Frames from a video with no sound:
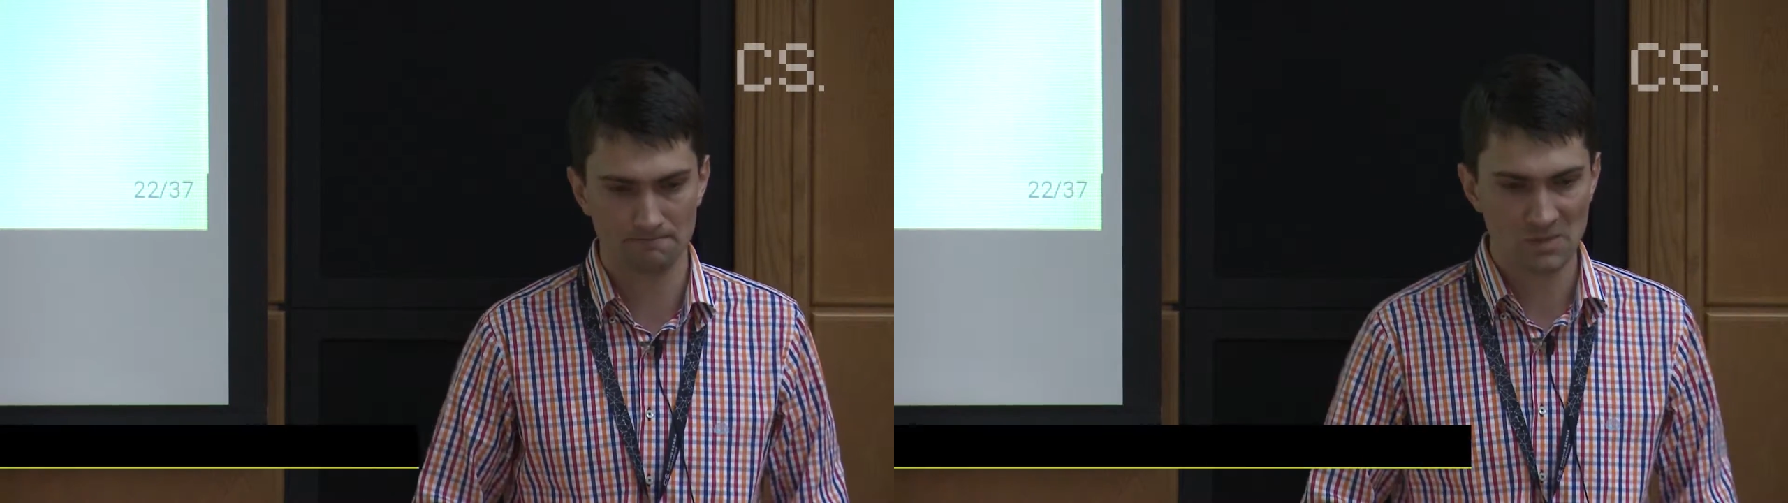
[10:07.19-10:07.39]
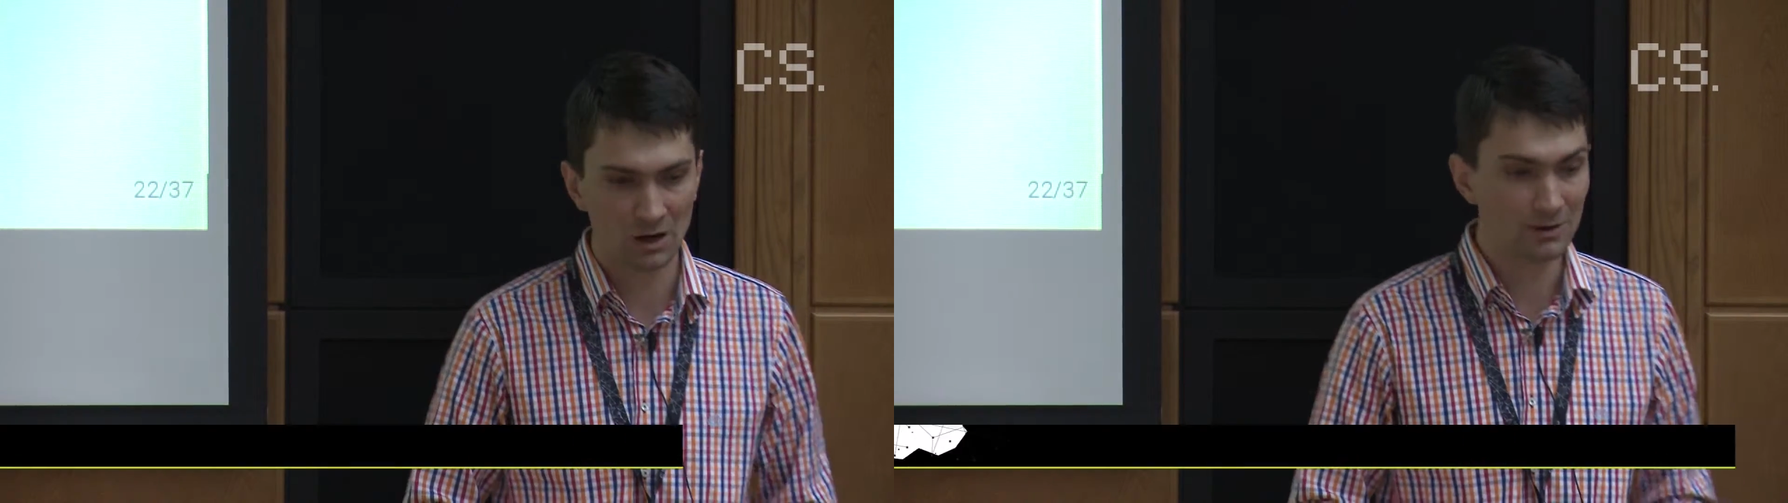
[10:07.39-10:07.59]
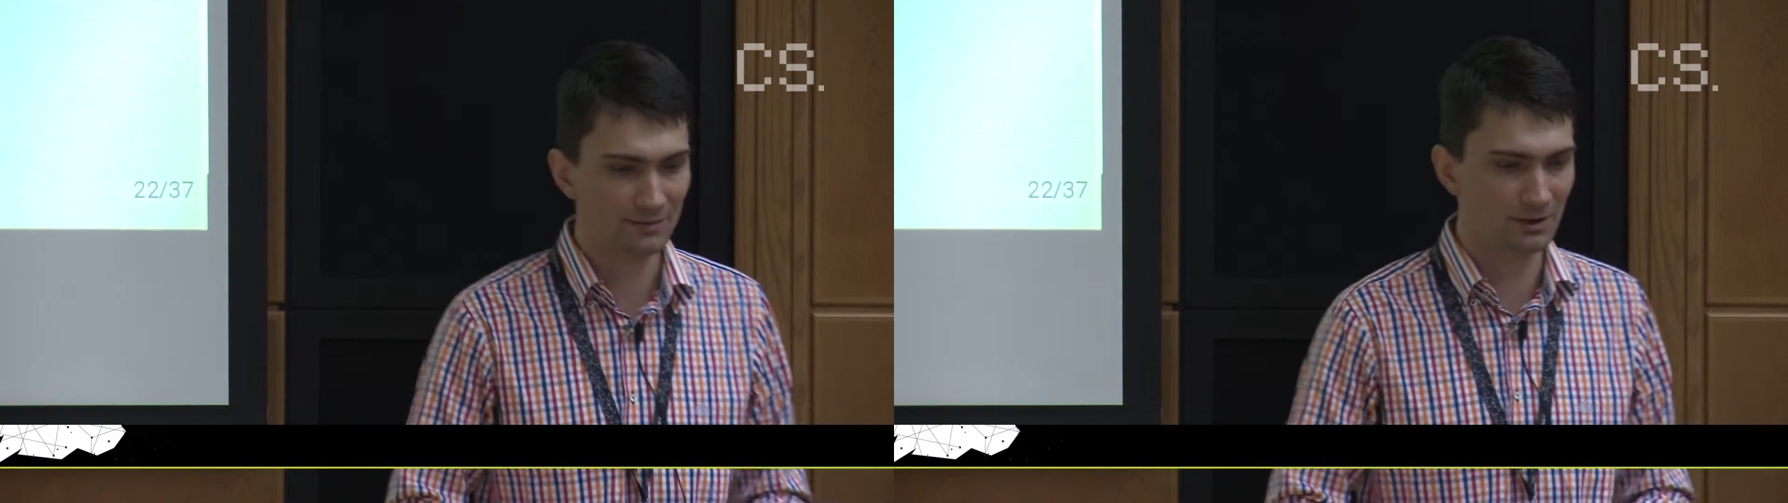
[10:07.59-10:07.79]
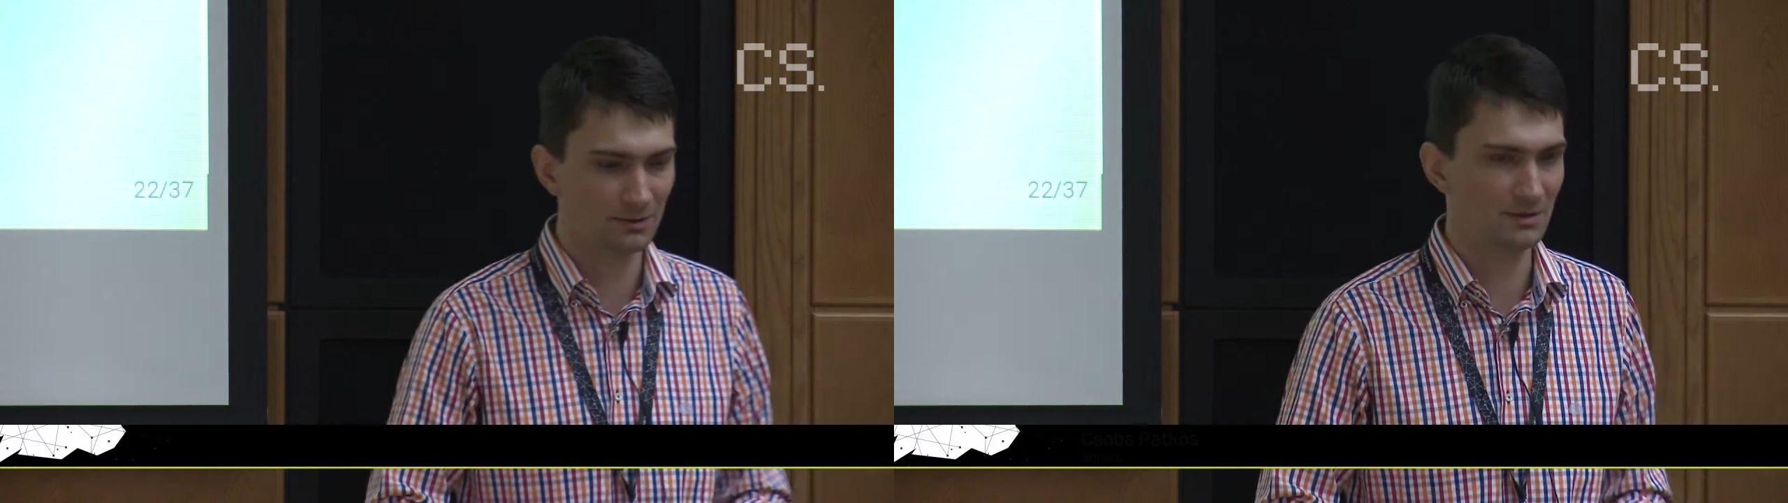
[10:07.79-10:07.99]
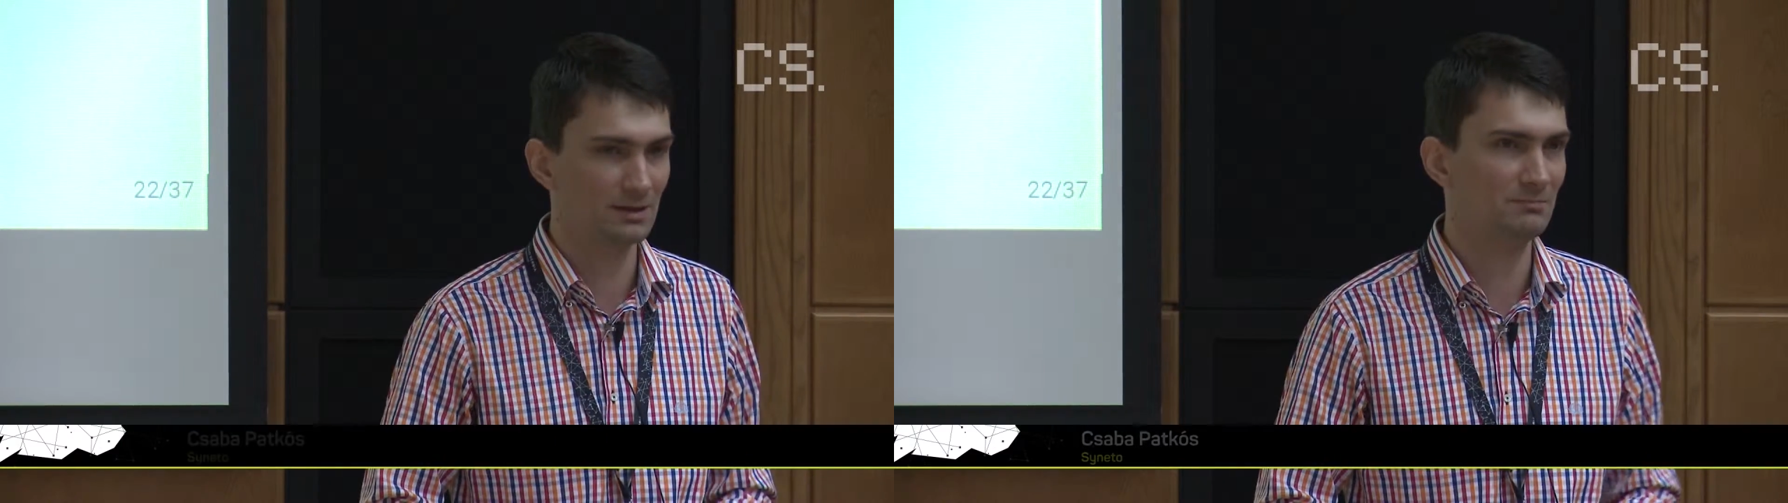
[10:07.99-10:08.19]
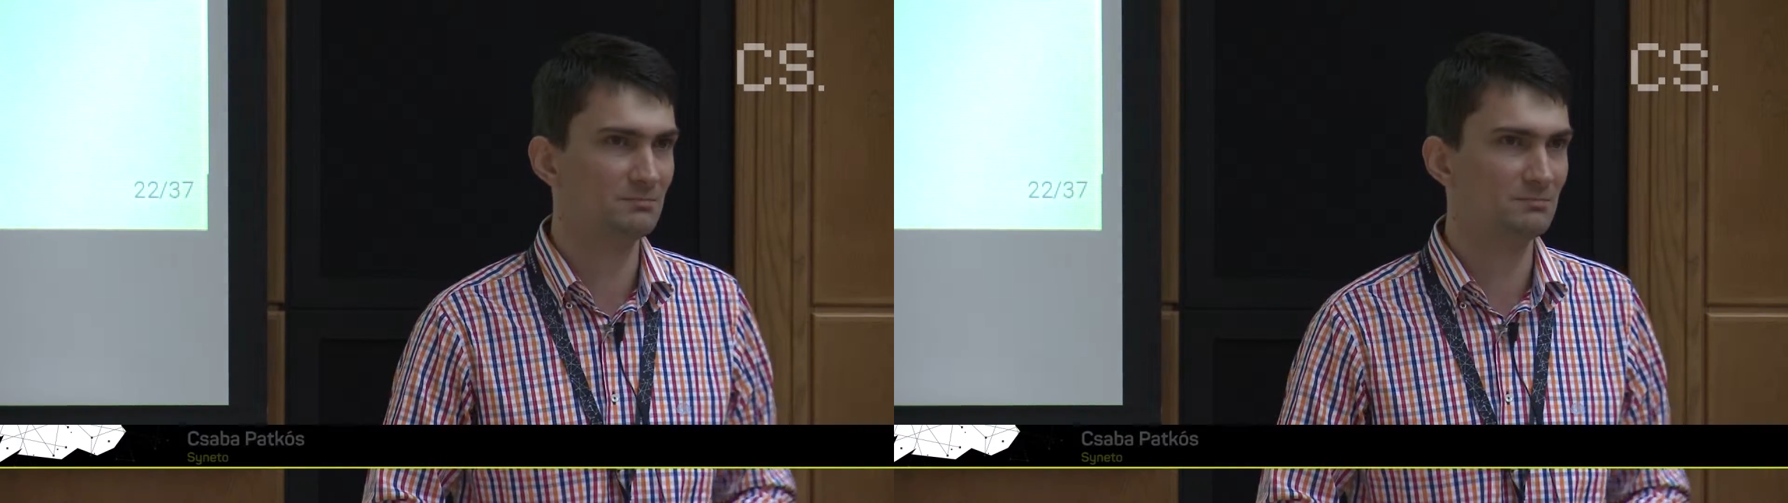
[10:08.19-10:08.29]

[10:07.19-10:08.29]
However, we